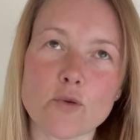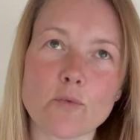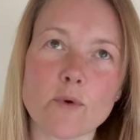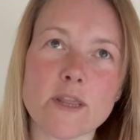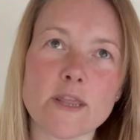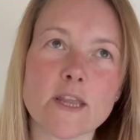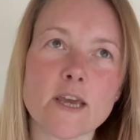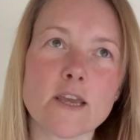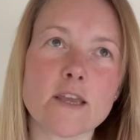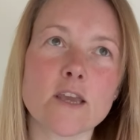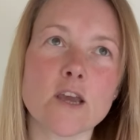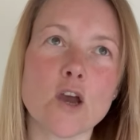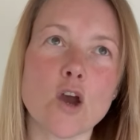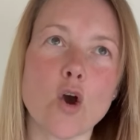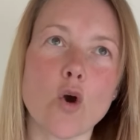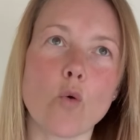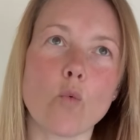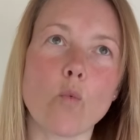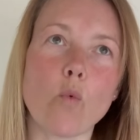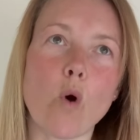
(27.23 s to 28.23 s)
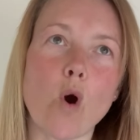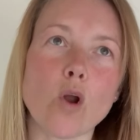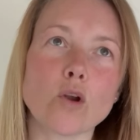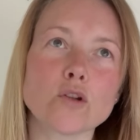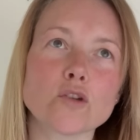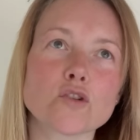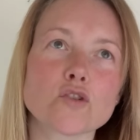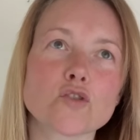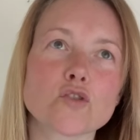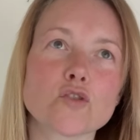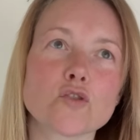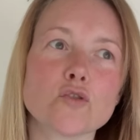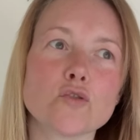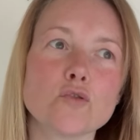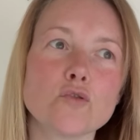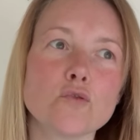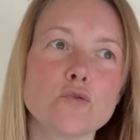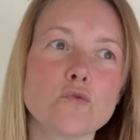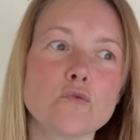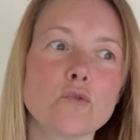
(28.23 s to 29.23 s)
when they want
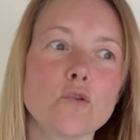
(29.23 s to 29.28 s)
to